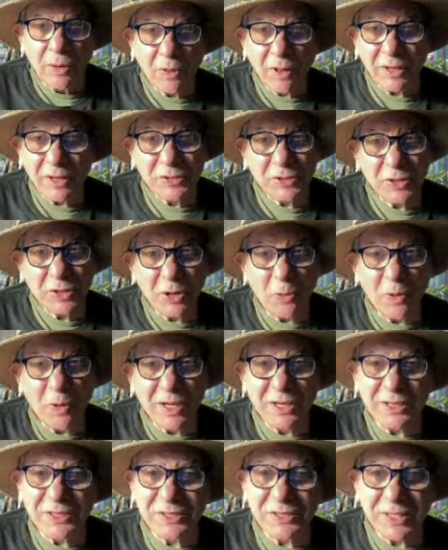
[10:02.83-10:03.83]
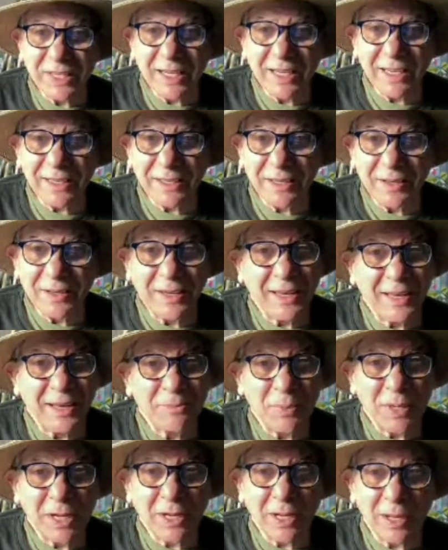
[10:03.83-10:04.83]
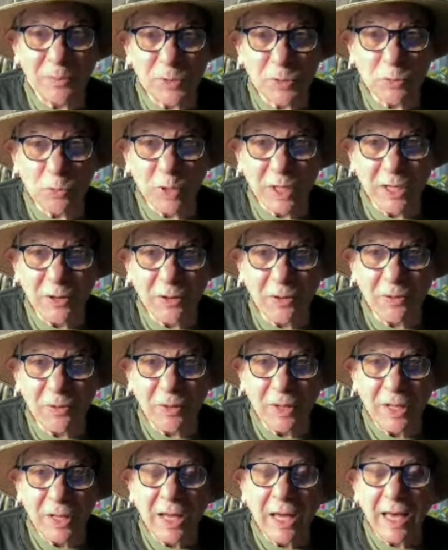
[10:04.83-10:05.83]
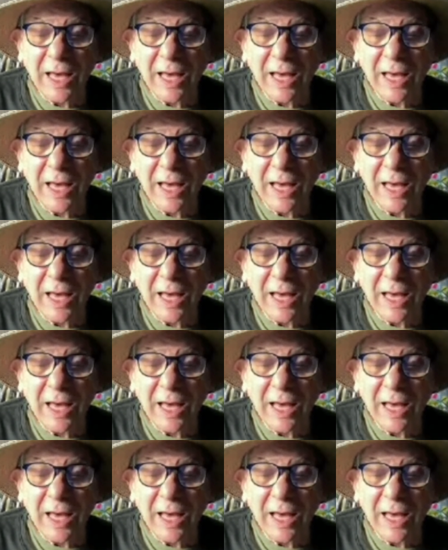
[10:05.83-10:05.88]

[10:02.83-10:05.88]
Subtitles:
Plus, when you see it, it becomes real.